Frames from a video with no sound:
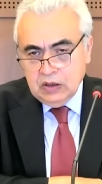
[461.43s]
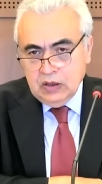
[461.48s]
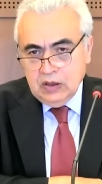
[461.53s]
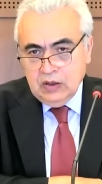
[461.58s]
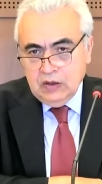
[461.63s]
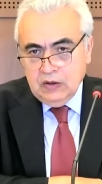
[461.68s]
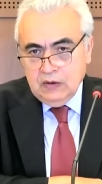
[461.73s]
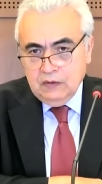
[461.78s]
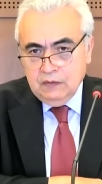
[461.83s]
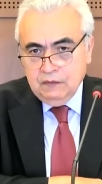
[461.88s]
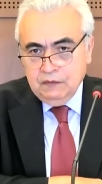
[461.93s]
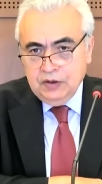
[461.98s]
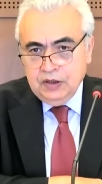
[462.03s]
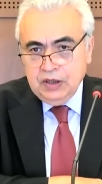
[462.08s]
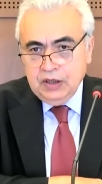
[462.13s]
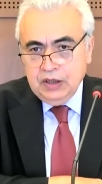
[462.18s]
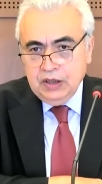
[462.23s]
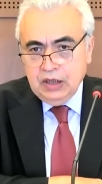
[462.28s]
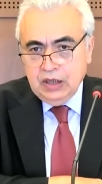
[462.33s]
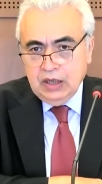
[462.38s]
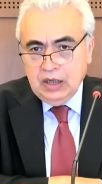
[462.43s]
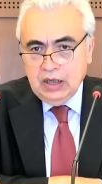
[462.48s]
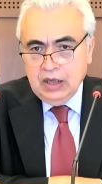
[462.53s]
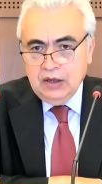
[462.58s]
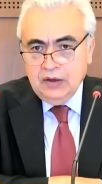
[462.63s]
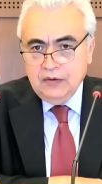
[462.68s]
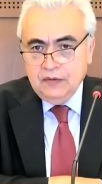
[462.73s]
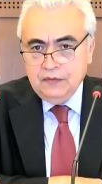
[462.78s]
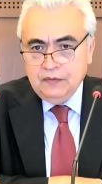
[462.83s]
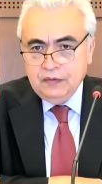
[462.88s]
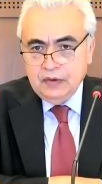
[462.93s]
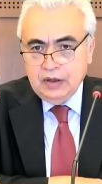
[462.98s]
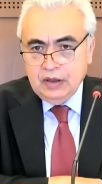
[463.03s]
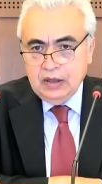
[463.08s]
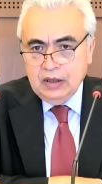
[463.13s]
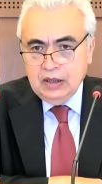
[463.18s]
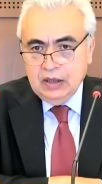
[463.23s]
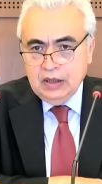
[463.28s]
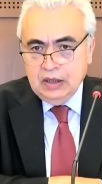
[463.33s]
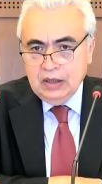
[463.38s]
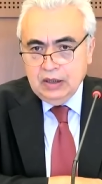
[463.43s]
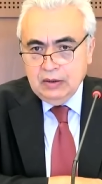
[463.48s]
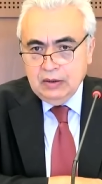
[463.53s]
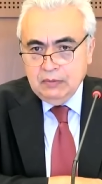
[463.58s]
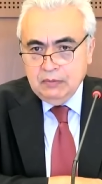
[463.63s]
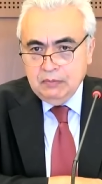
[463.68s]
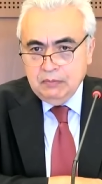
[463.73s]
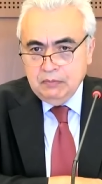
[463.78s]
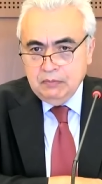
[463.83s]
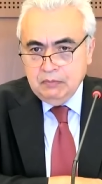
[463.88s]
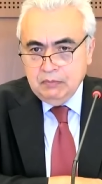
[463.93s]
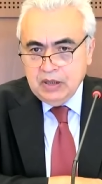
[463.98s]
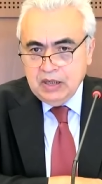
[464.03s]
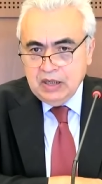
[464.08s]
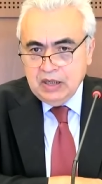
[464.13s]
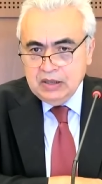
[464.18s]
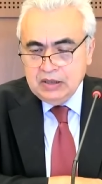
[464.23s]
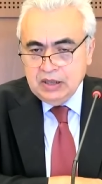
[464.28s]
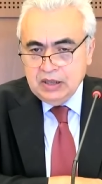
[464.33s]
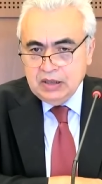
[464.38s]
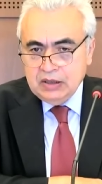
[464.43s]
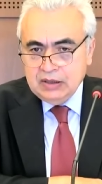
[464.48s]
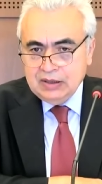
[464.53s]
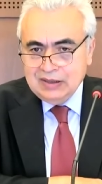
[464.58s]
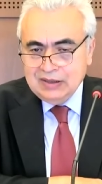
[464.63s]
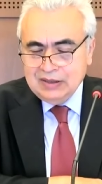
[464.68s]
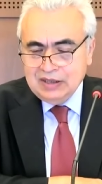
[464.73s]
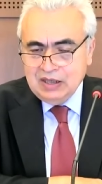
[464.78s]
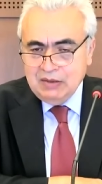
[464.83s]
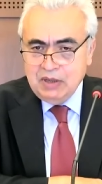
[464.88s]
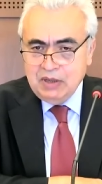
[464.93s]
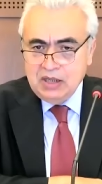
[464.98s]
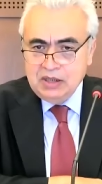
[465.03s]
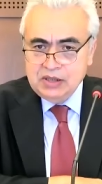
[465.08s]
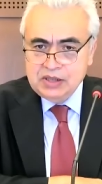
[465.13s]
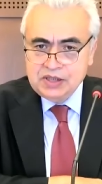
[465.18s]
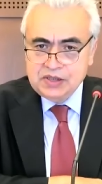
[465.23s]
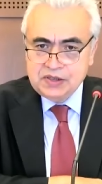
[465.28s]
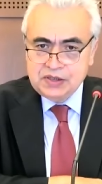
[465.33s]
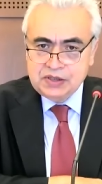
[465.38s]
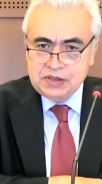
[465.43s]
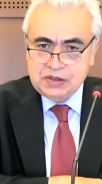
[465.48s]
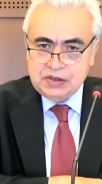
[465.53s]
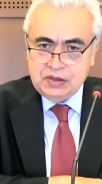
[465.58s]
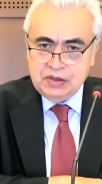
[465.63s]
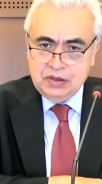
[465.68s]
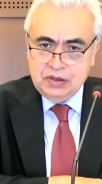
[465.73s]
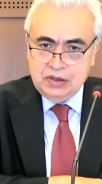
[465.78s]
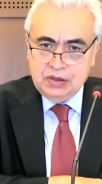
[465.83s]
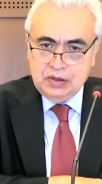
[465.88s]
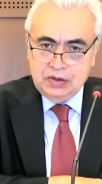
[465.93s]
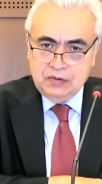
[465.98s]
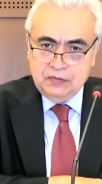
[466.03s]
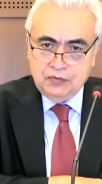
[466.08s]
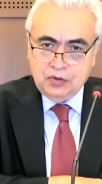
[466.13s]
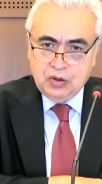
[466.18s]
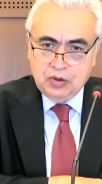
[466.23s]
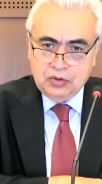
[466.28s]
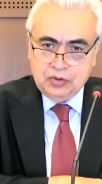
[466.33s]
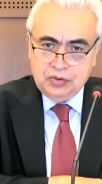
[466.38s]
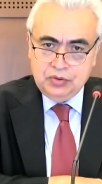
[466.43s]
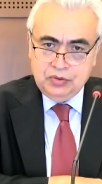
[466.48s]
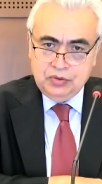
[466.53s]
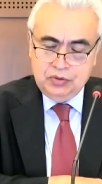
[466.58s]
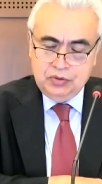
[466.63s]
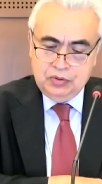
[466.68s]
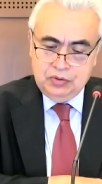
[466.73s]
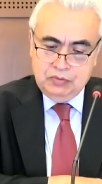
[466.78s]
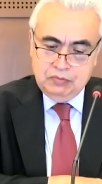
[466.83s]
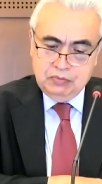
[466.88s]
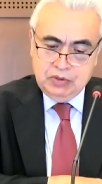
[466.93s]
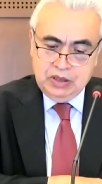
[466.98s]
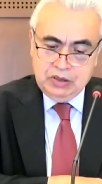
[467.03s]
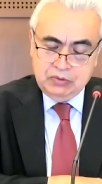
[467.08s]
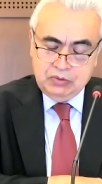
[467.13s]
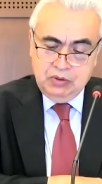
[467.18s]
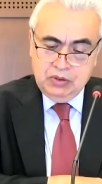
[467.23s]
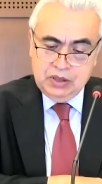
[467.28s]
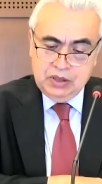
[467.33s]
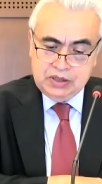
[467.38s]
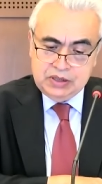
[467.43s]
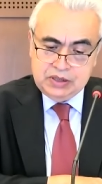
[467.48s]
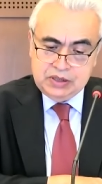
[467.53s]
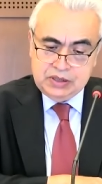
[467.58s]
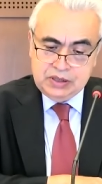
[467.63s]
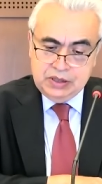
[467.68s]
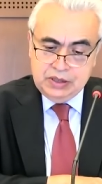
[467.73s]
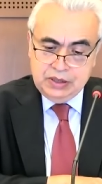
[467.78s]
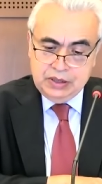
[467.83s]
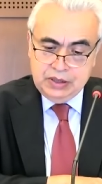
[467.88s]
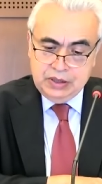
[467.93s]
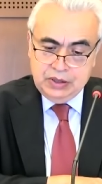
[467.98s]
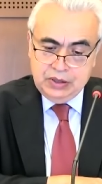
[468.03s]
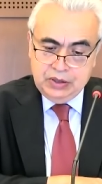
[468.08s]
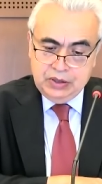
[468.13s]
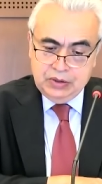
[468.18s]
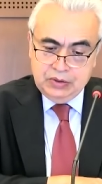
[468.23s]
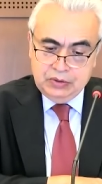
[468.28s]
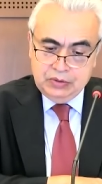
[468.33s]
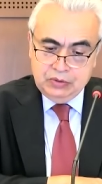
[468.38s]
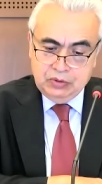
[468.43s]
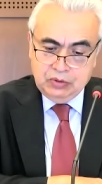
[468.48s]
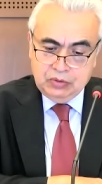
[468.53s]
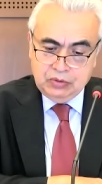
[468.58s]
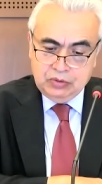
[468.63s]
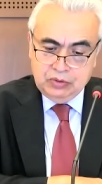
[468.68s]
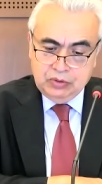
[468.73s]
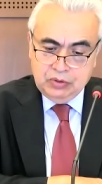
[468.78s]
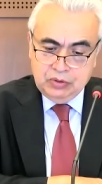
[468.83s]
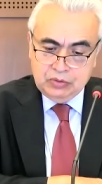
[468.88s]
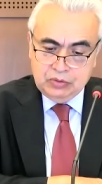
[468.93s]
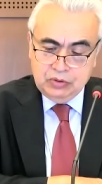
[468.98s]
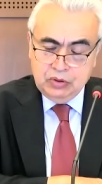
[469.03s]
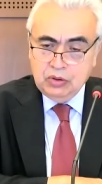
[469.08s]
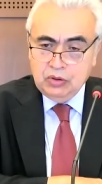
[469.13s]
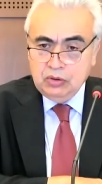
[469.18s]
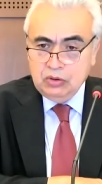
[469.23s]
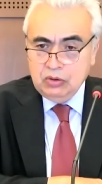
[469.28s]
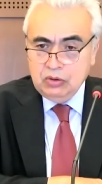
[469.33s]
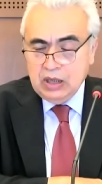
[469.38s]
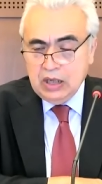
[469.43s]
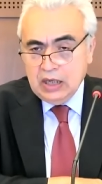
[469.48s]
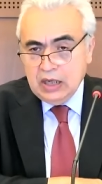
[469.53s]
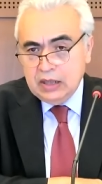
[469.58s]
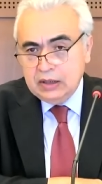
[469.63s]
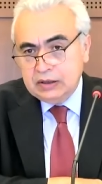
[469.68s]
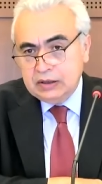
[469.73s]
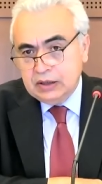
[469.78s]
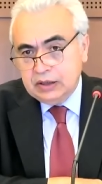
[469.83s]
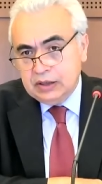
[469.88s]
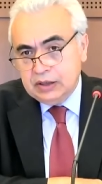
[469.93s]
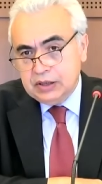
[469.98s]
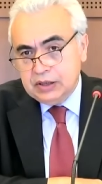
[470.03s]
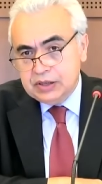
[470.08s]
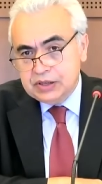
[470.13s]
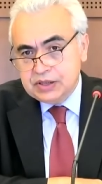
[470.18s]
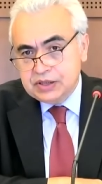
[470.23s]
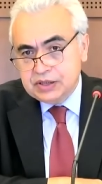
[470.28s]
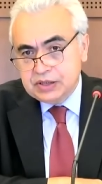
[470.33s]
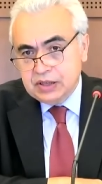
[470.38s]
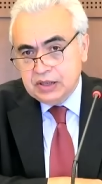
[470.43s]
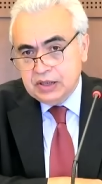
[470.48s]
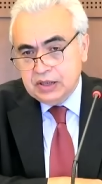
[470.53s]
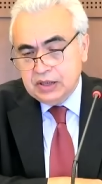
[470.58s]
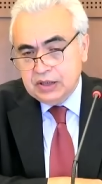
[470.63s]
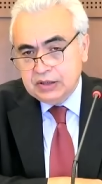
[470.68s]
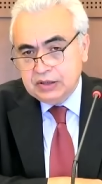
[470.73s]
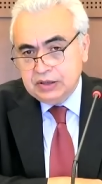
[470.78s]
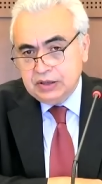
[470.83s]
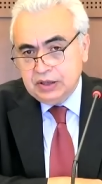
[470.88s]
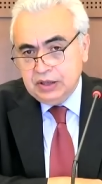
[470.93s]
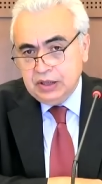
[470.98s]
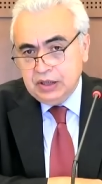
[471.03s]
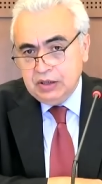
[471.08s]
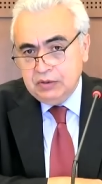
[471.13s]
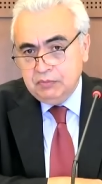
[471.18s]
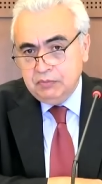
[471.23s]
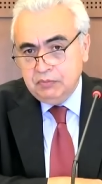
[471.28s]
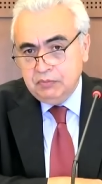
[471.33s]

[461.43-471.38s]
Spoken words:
we have made a tremendous work. My colleagues, Dr. Gül and his team,